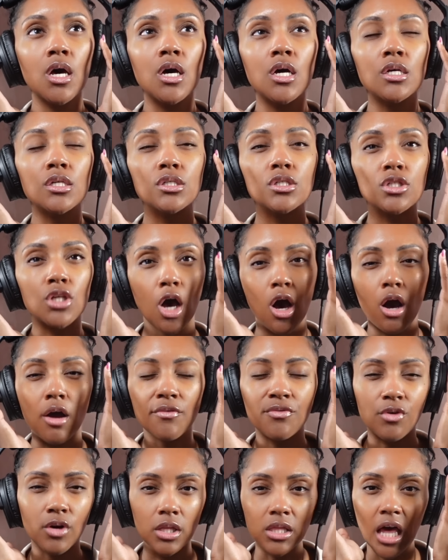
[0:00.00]
song
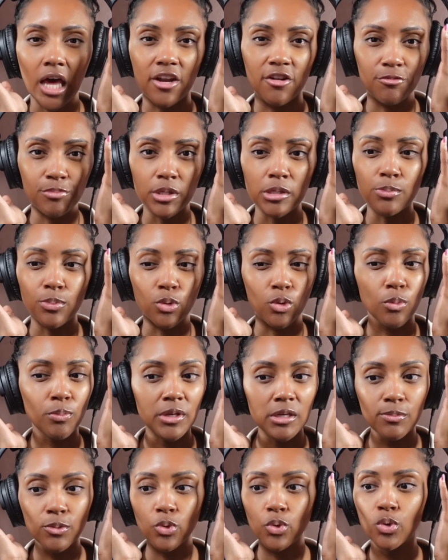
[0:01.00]
for a lot of people,
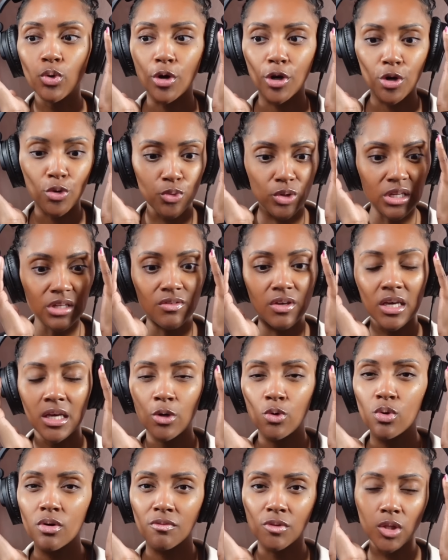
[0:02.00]
people who are grieving,
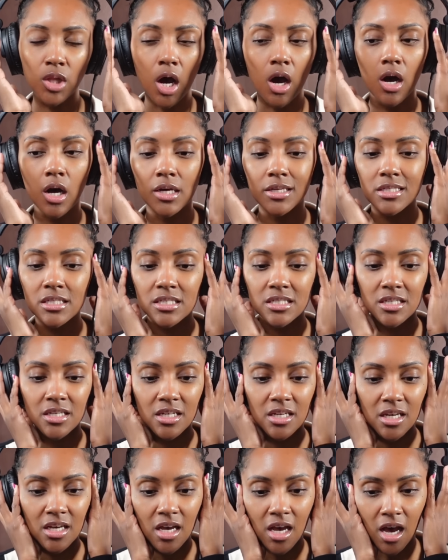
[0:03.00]
who have lost.
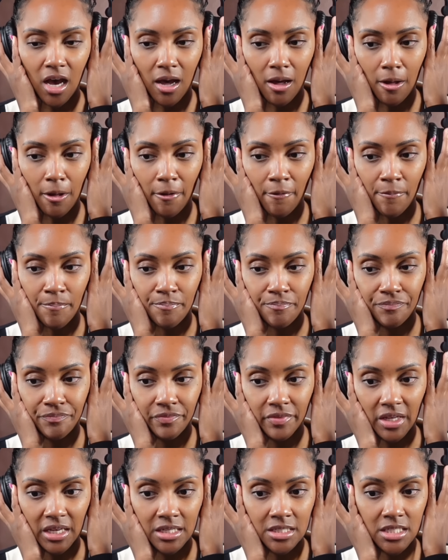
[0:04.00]

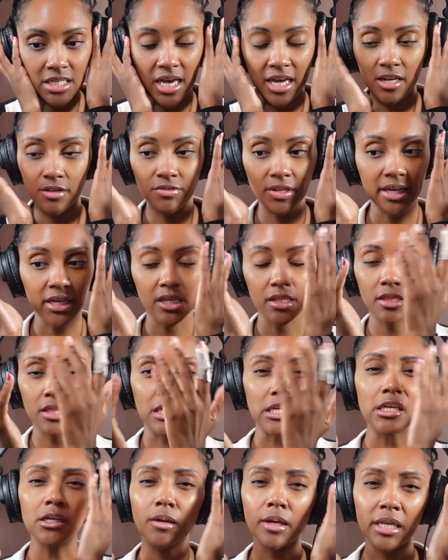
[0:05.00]
It's kind of like a
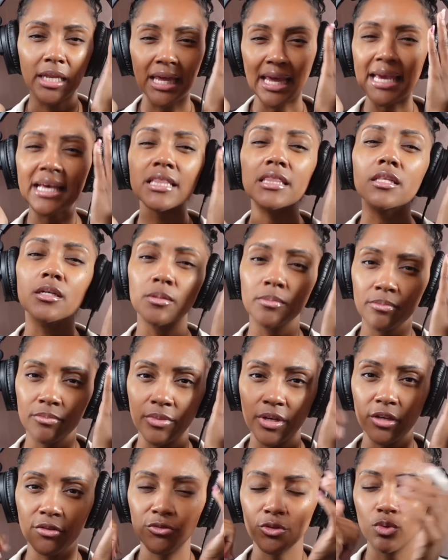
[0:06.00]
theme, an anthem,
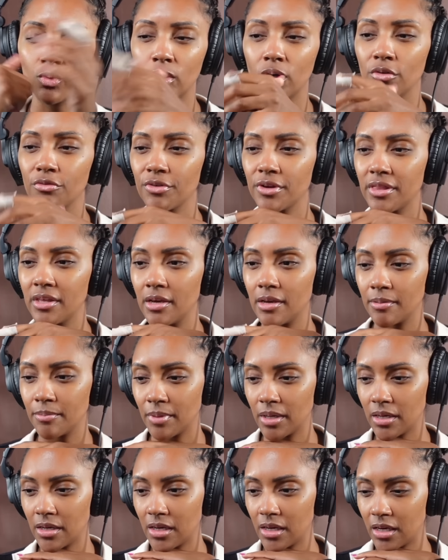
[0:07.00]
if you will, for them.
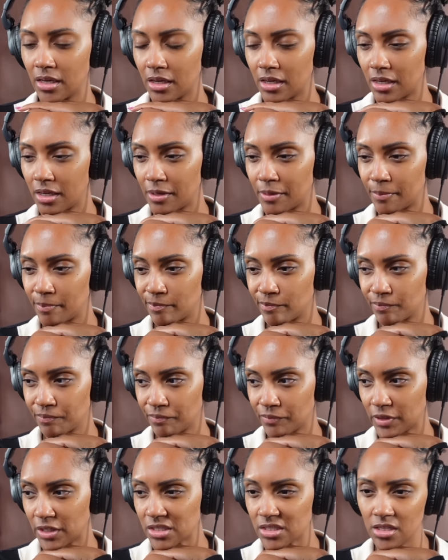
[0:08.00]

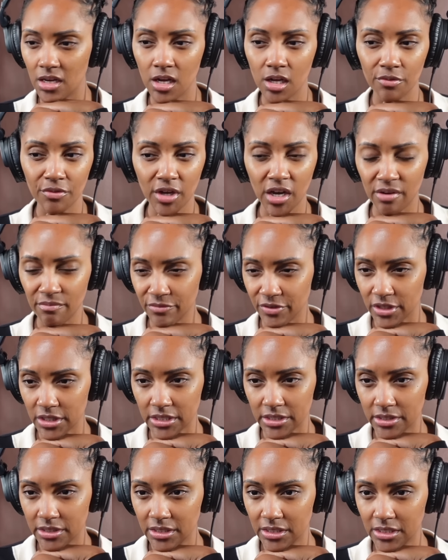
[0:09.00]
A song of comfort,
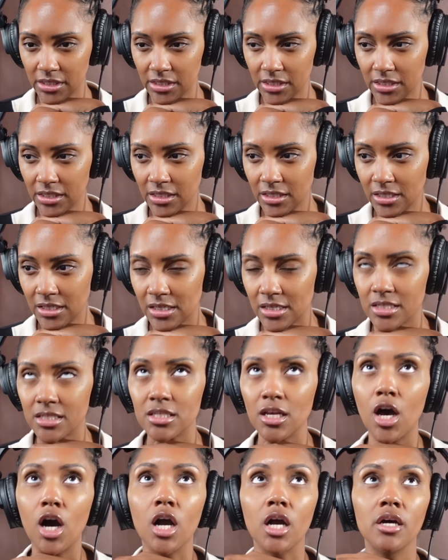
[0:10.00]
a
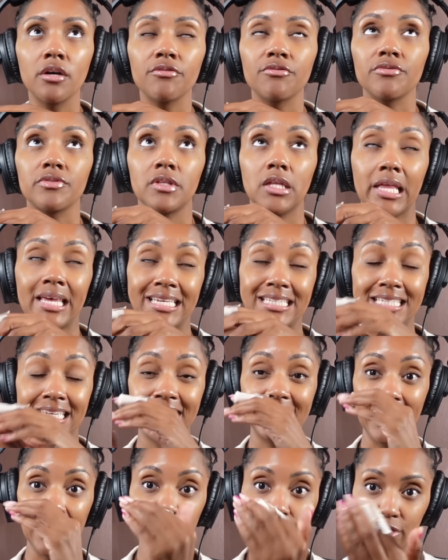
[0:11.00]
song of like
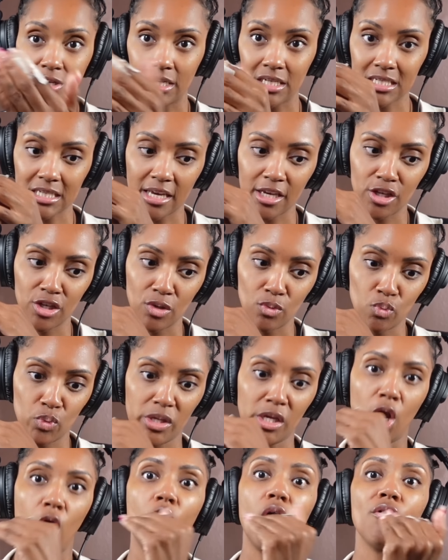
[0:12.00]
togetherness. Like we
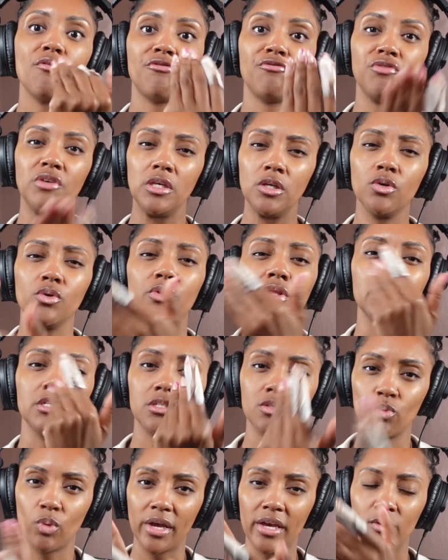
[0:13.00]
all feel this
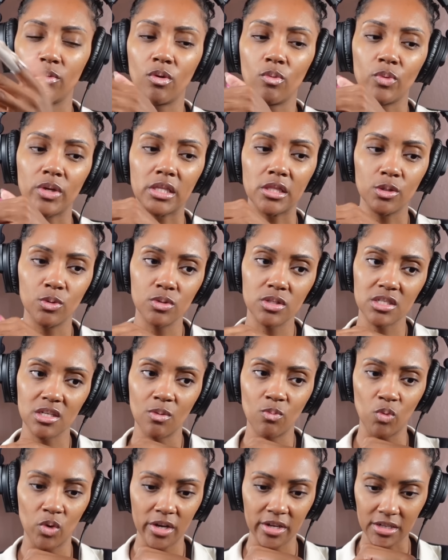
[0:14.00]
way when we lose
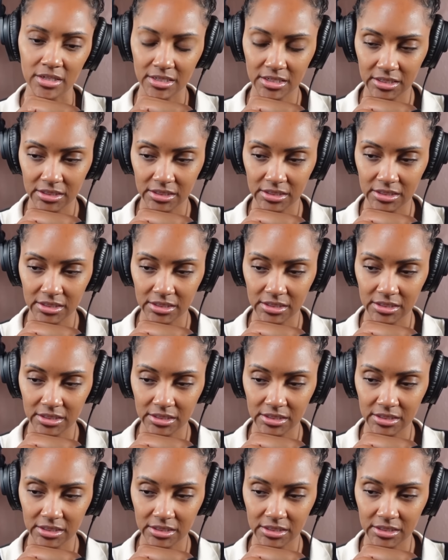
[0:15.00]
someone